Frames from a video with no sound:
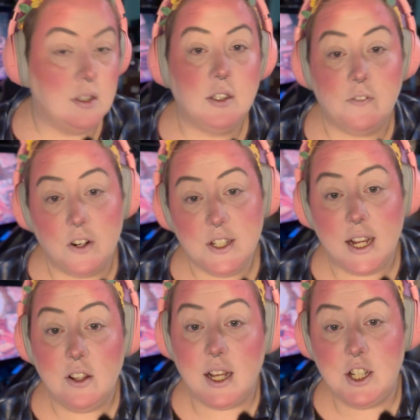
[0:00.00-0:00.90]
So first
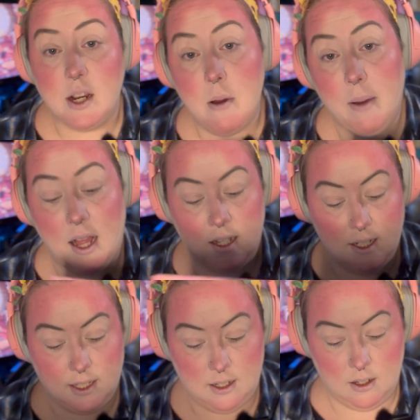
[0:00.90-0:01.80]
I check my
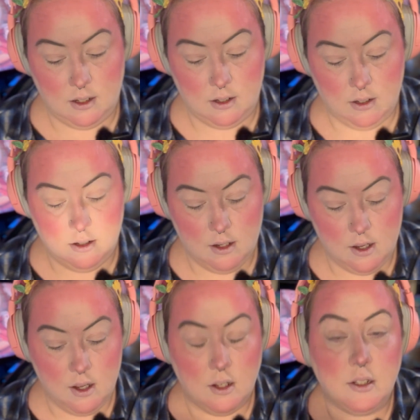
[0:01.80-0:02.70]
palettes.
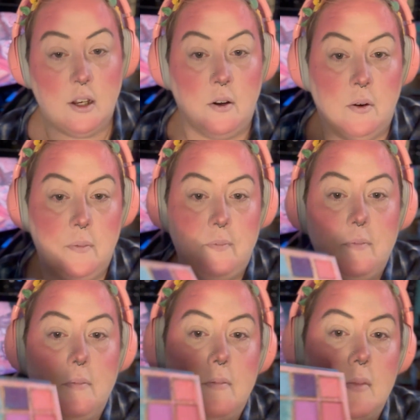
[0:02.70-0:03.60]
So
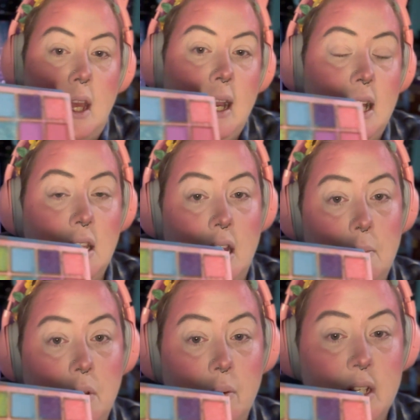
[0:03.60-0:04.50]
I got a lot of
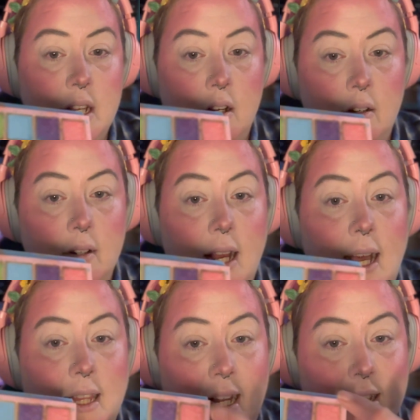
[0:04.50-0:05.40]
blue in here.
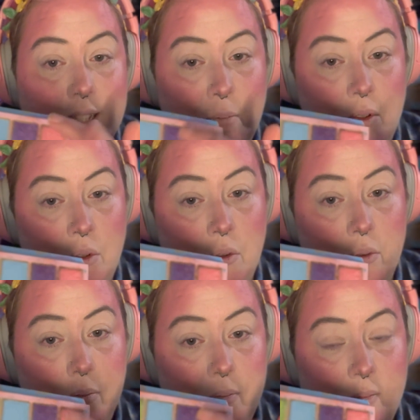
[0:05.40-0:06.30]
I like this blue.
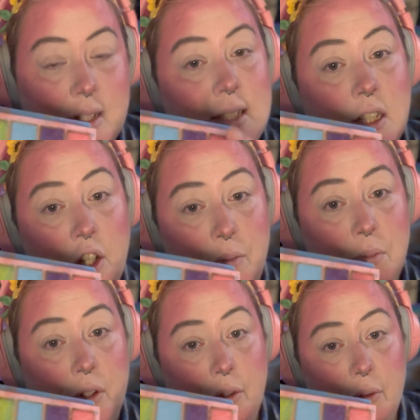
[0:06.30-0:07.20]
This is a good
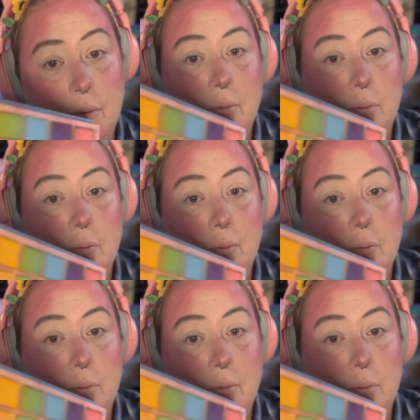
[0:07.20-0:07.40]
blue.